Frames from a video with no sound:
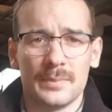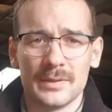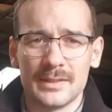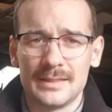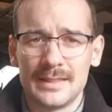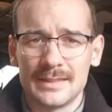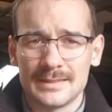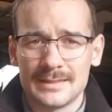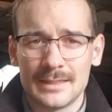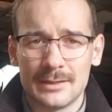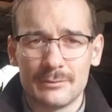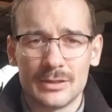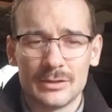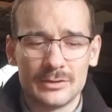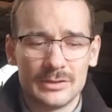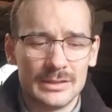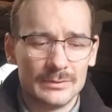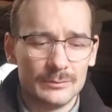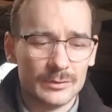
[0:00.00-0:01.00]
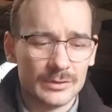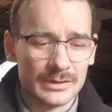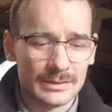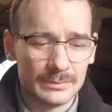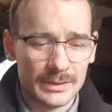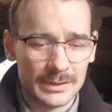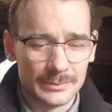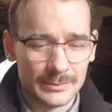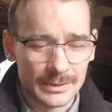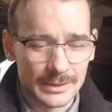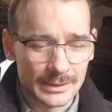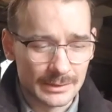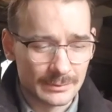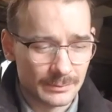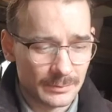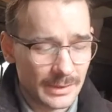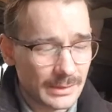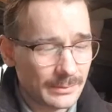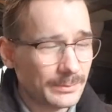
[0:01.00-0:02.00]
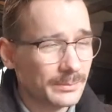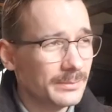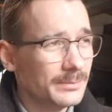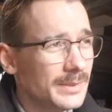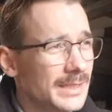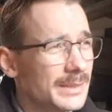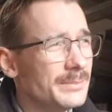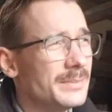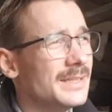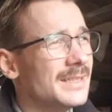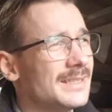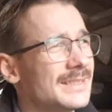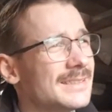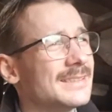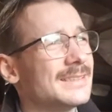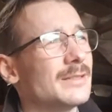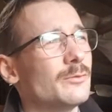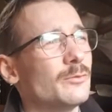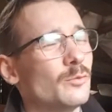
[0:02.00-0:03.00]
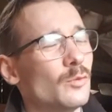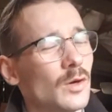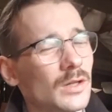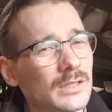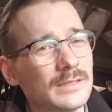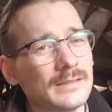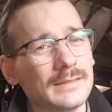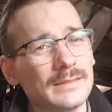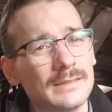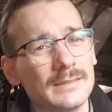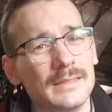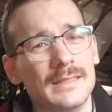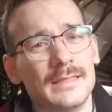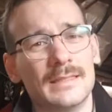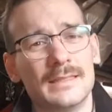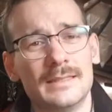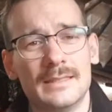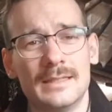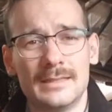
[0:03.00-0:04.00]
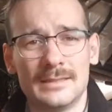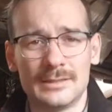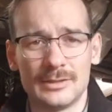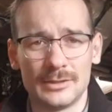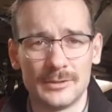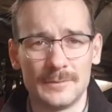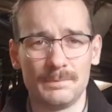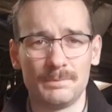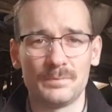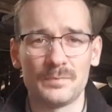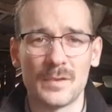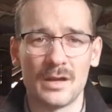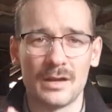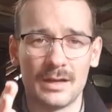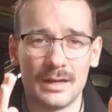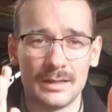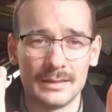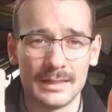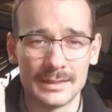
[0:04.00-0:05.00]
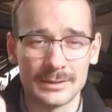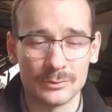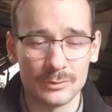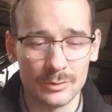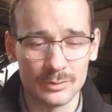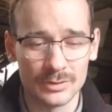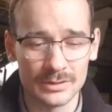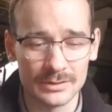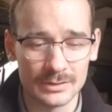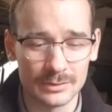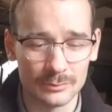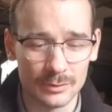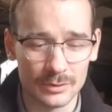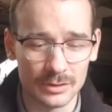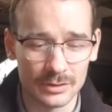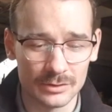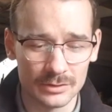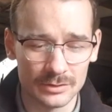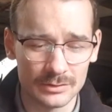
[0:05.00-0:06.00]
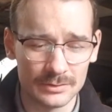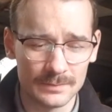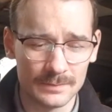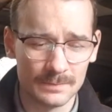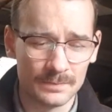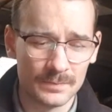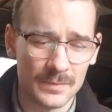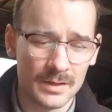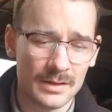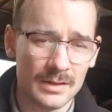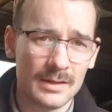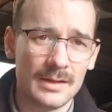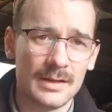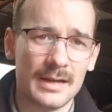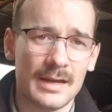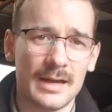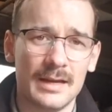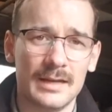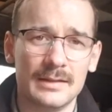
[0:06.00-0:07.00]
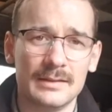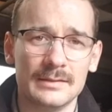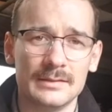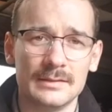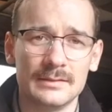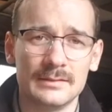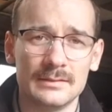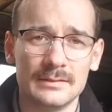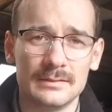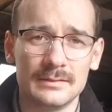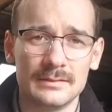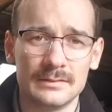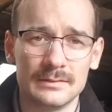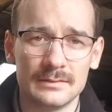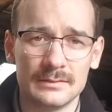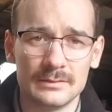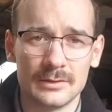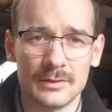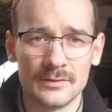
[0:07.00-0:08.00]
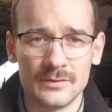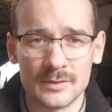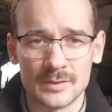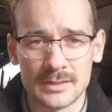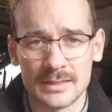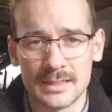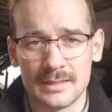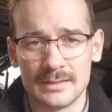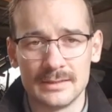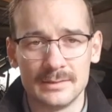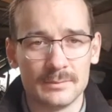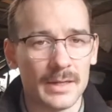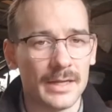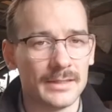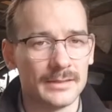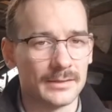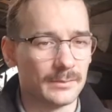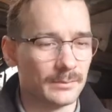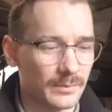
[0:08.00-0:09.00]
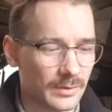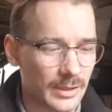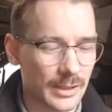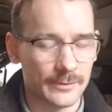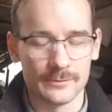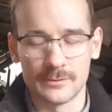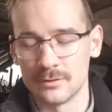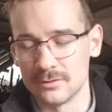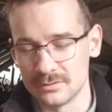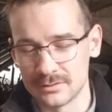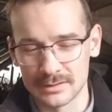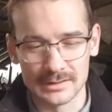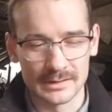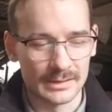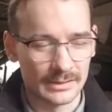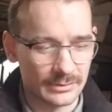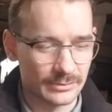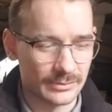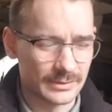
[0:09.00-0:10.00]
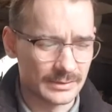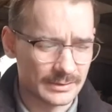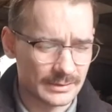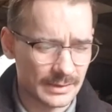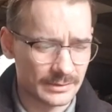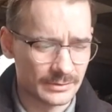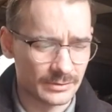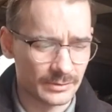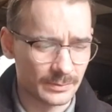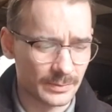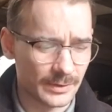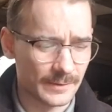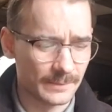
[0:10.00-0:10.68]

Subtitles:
But the next thing I went on, it was minimalist wallet. So that's what I wanted to work on, and obviously I did make some bifolds, etc, etc.